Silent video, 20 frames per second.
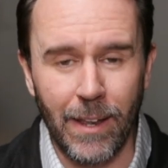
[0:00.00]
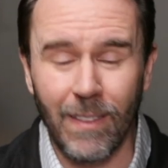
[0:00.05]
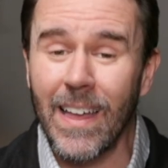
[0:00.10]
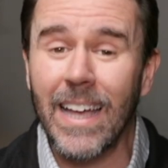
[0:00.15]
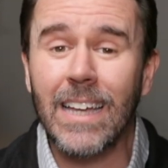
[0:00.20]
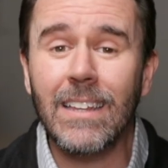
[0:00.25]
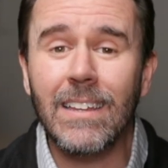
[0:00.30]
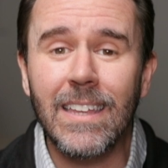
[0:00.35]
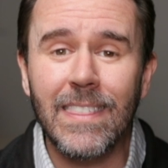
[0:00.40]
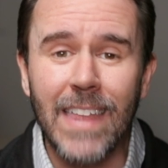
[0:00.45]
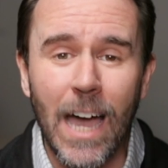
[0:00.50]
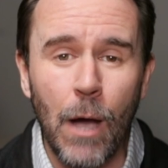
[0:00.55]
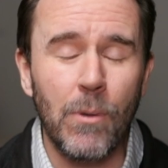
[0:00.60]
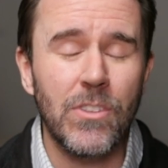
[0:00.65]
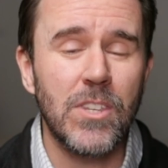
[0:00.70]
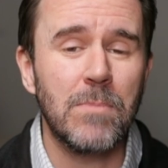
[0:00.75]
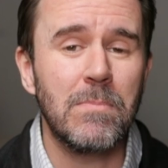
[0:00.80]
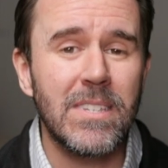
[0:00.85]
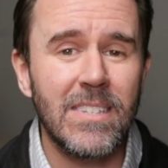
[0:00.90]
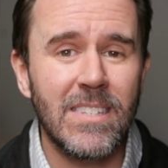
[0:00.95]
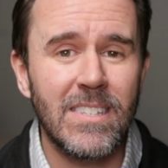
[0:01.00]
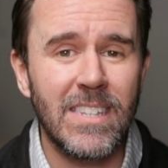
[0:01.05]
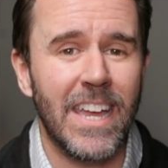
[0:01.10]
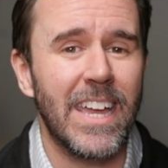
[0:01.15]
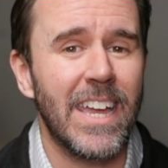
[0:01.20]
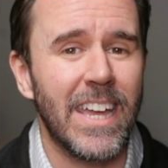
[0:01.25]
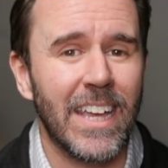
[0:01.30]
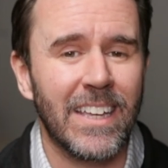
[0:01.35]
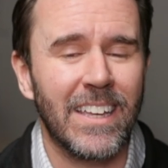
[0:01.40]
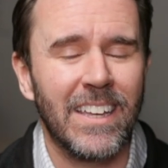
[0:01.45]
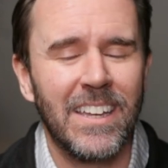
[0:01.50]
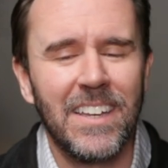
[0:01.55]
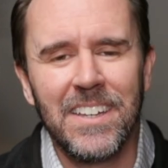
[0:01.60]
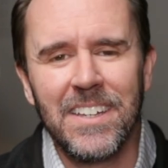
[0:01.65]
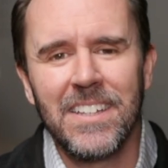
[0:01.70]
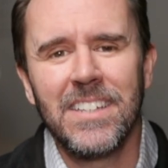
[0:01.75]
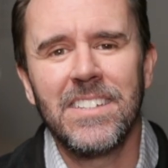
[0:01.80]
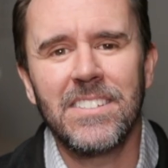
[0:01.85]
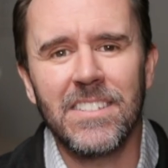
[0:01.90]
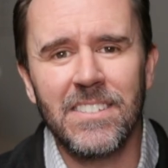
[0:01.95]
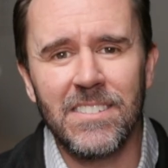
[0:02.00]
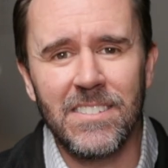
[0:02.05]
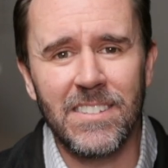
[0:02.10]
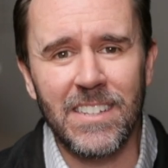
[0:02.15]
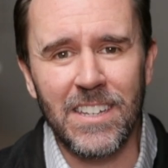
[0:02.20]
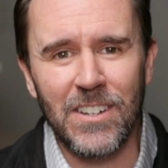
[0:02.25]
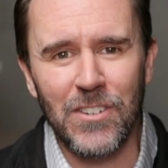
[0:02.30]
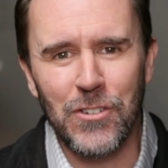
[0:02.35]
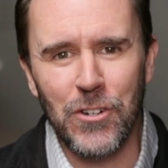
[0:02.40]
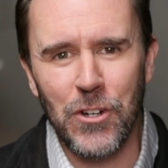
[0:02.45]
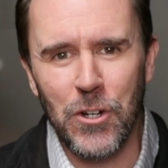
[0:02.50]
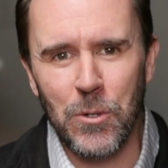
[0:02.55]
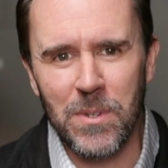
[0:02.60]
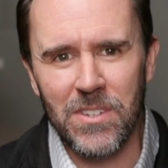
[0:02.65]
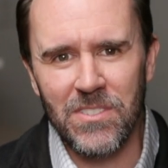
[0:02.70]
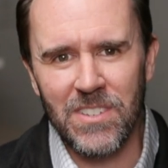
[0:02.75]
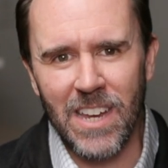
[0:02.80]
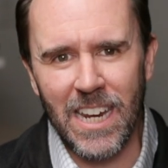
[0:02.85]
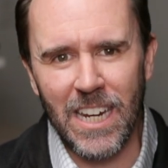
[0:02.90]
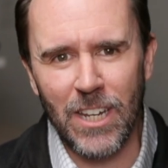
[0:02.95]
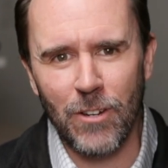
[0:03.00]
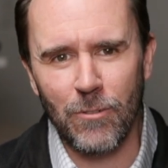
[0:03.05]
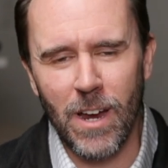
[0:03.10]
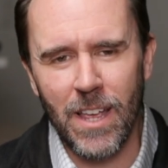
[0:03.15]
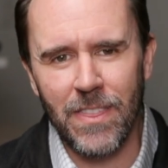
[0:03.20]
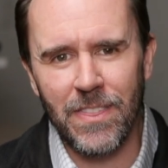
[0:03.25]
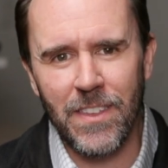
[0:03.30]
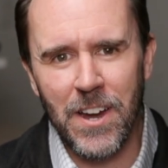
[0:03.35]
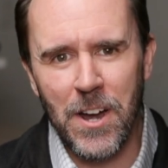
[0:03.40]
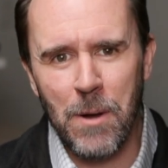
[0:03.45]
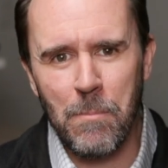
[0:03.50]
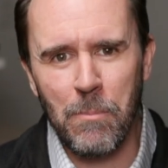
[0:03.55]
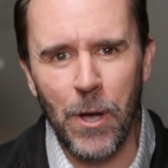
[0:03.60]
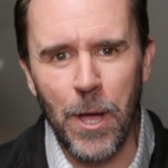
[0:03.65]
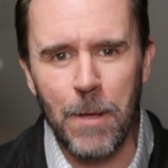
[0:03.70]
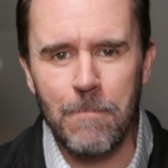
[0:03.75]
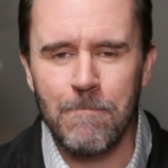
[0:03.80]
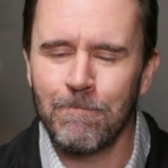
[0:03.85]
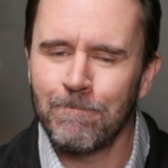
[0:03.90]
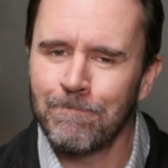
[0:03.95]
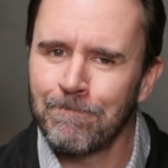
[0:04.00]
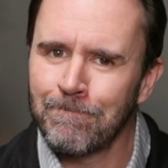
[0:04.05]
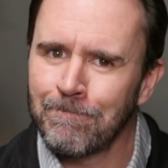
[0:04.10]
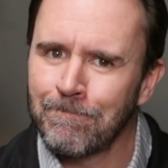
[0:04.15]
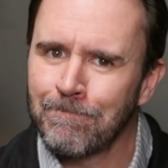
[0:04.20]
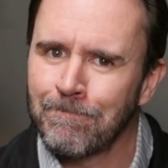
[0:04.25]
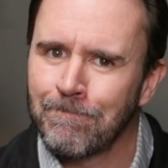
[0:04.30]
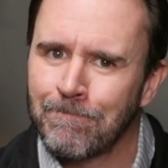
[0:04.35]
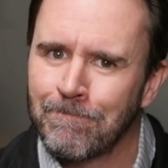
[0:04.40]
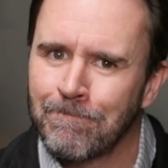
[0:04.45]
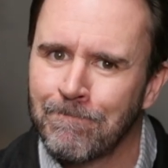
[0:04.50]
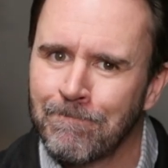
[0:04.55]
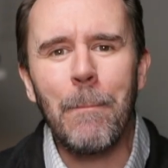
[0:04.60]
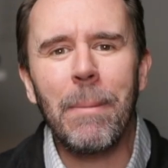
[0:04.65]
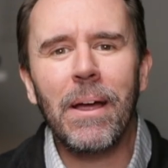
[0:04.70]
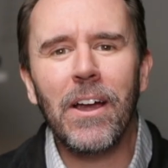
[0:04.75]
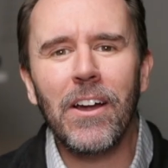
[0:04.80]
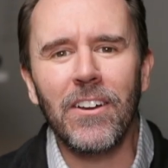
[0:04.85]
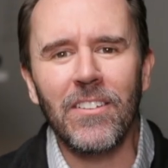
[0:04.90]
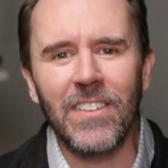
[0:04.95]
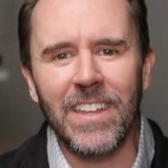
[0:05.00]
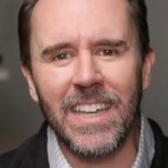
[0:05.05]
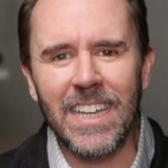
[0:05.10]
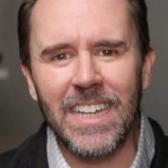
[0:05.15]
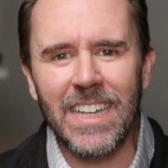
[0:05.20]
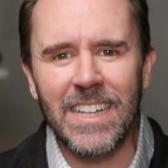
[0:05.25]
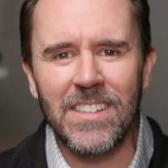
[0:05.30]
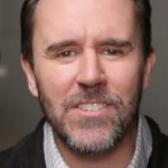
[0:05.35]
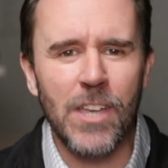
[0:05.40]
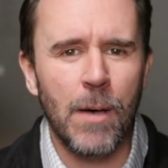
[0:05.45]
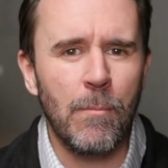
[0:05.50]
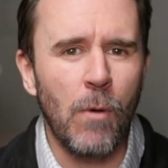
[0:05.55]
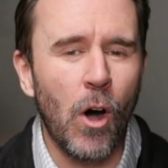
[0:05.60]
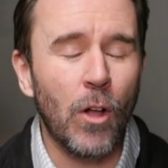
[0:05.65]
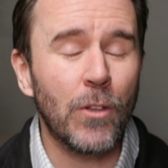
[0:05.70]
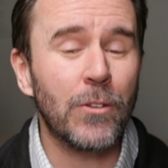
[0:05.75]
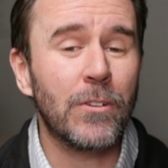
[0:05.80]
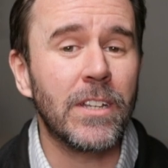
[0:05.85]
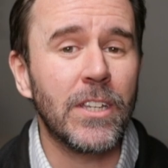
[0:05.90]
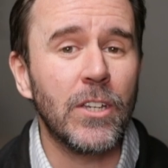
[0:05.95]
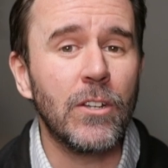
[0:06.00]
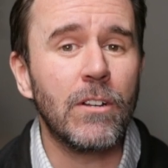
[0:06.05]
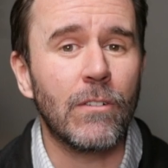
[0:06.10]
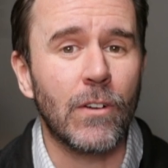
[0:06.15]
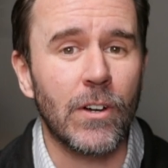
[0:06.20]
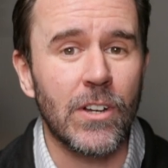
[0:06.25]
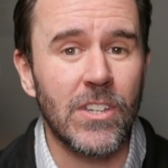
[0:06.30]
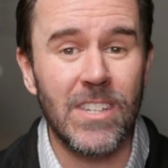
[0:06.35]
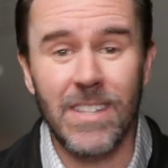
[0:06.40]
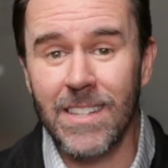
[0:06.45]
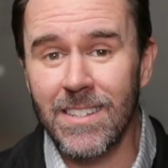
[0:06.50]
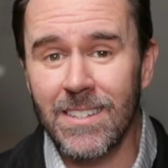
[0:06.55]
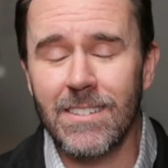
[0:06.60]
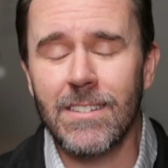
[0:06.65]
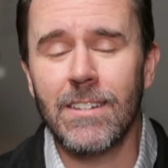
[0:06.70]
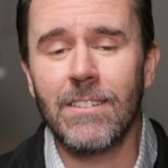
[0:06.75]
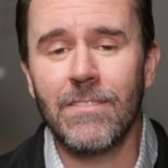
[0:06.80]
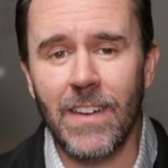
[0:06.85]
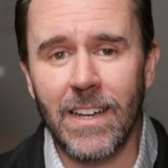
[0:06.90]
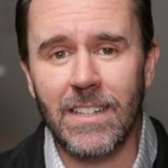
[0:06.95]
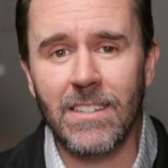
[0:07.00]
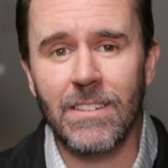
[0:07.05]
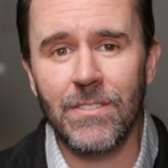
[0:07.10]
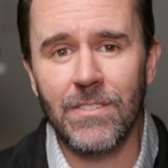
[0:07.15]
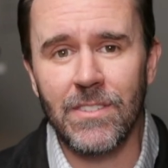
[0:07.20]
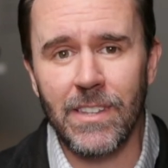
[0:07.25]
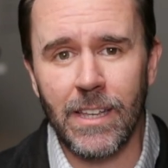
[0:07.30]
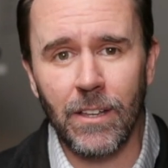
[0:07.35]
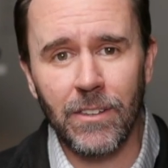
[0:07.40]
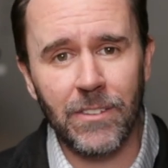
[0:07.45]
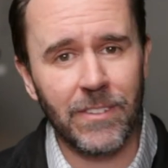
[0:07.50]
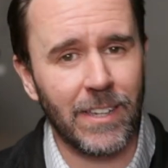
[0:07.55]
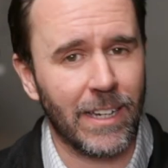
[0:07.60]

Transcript: Likely that was a mistake since the insured was standing right there, but Apparently, in some alternate universe, this is an effective sales